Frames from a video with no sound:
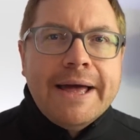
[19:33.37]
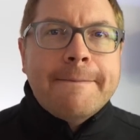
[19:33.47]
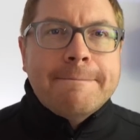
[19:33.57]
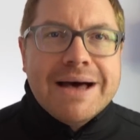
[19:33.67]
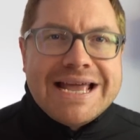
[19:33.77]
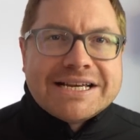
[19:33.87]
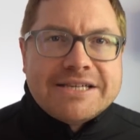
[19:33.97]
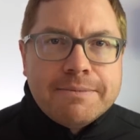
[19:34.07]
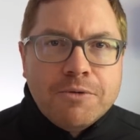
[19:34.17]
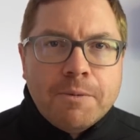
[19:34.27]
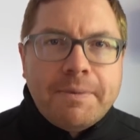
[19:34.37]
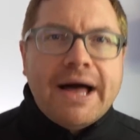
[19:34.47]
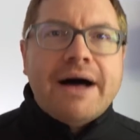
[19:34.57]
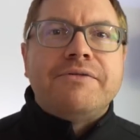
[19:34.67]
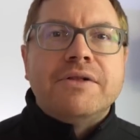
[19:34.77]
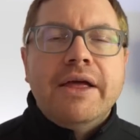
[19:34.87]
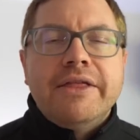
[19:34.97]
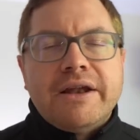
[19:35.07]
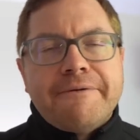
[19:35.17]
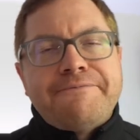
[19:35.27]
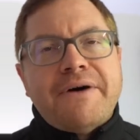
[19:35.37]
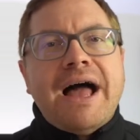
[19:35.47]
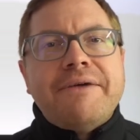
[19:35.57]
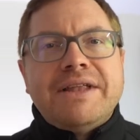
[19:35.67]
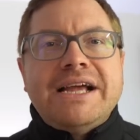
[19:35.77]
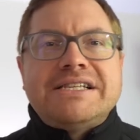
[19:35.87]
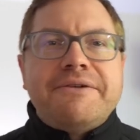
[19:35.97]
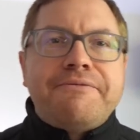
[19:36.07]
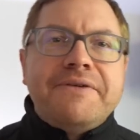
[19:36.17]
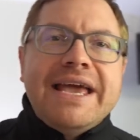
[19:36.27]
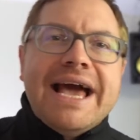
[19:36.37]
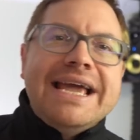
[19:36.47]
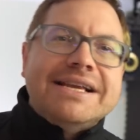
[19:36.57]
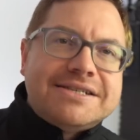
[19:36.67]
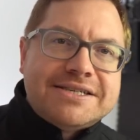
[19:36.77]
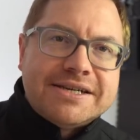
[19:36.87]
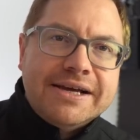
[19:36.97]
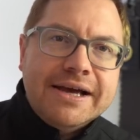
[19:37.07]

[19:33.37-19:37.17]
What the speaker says: makes it more powerful than a 5-litre V8